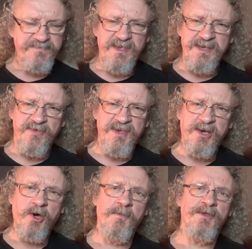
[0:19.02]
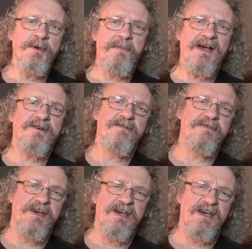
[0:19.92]
Now they come on the back of
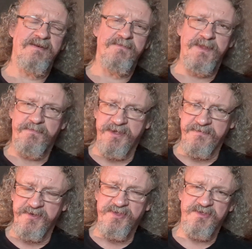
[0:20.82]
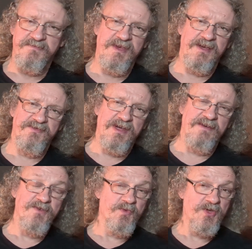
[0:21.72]
um, the previous uh,
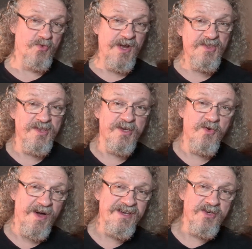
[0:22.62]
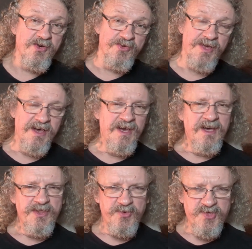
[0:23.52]
drivers, which were actually quite good.
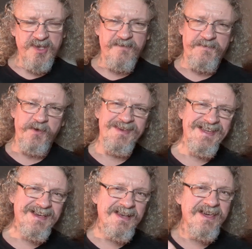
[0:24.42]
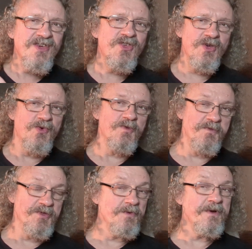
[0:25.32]
There were still a few niggly issues,
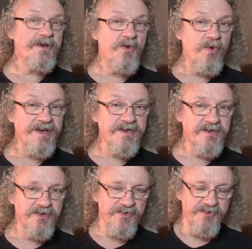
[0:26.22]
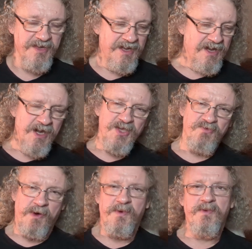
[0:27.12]
but they were quite good. So
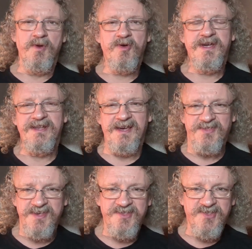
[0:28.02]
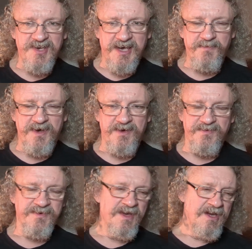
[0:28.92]
what we were looking at this time
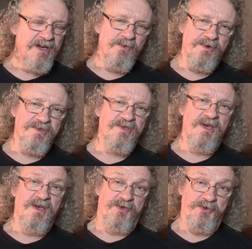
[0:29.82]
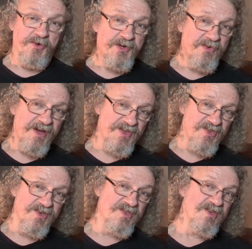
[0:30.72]
round was no
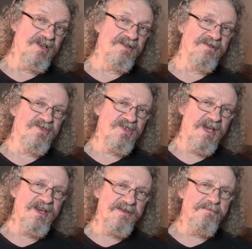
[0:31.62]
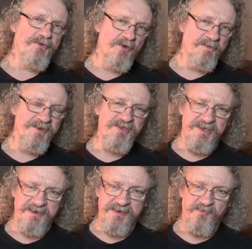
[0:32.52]
crashes and certain improvements
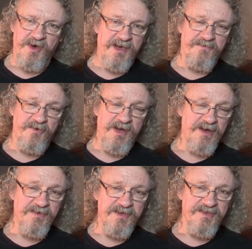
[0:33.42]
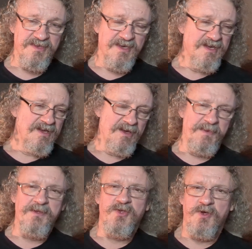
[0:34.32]
in whatever areas. I
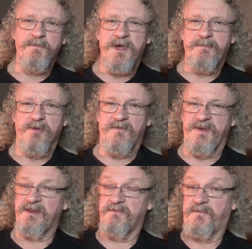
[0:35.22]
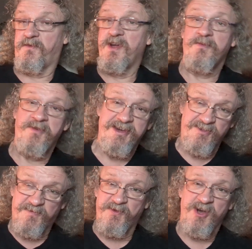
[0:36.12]
mean, some people think frame
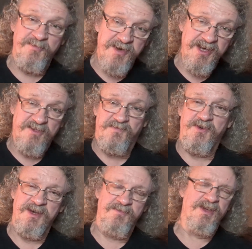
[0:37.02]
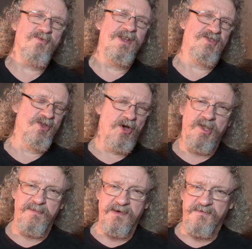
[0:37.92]
rates, frame rates, frame rates. Well, it's not all
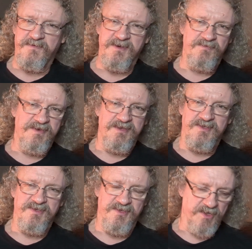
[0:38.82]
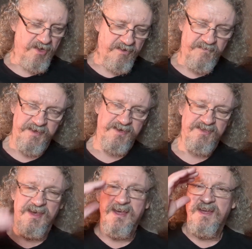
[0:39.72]
about frame rates. There's a lot of things.
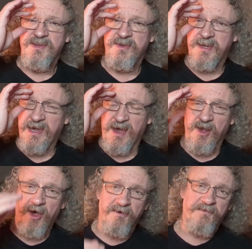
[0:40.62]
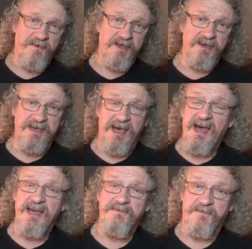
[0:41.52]
You could get a lot of frame, you get a
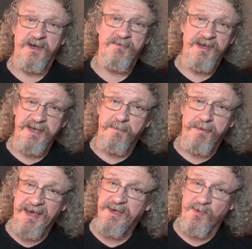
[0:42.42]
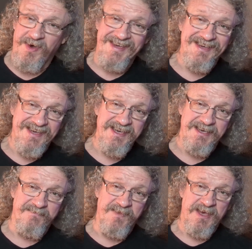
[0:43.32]
high frame rate in a black and white
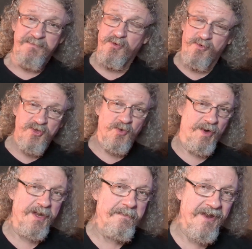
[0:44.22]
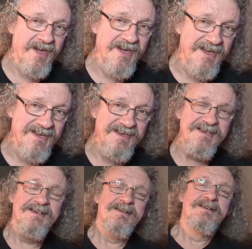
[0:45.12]
game, but would you want to play it?
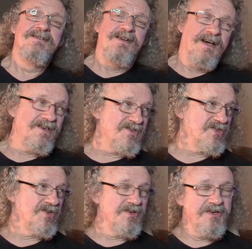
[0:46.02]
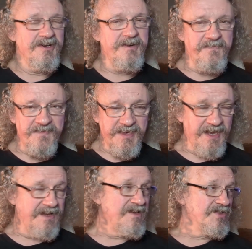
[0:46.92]
Right, so
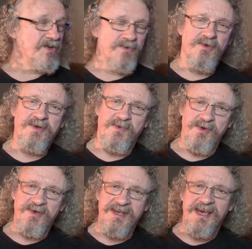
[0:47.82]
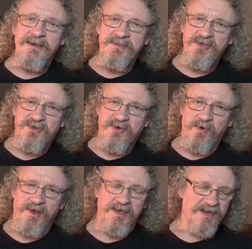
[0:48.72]
yeah, so we're looking we're looking at image
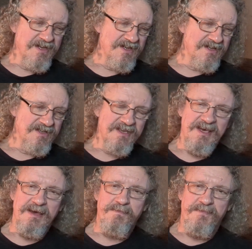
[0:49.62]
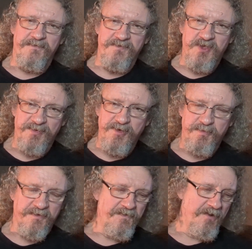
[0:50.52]
quality and uh, general
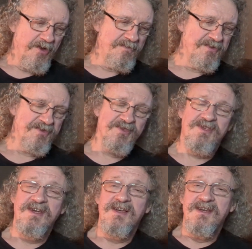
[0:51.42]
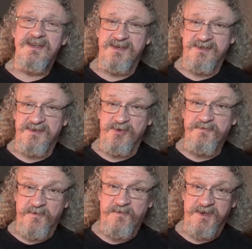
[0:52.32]
performance, you know, and
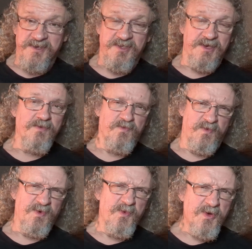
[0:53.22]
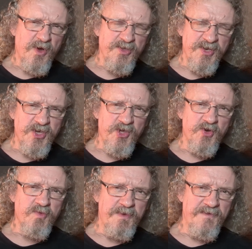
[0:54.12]
other things that were causing
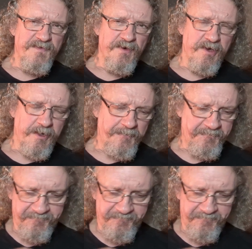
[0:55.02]
issues before.